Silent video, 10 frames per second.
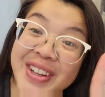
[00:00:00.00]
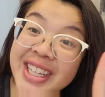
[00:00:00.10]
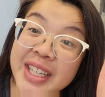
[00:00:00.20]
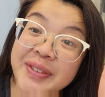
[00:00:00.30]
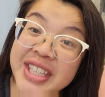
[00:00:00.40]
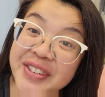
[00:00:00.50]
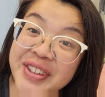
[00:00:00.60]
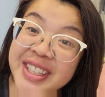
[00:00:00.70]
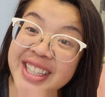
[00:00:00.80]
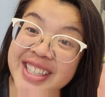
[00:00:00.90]
doing it a little bit
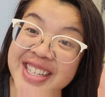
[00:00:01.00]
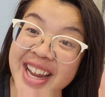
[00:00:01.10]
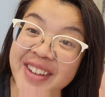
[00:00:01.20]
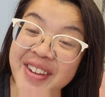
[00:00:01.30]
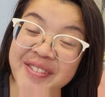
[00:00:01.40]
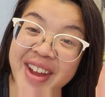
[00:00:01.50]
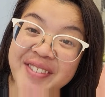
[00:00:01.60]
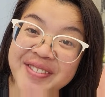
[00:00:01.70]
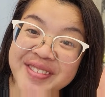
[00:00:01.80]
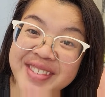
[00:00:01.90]
differently this time.
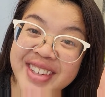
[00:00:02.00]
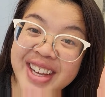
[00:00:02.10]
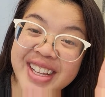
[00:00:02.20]
I'm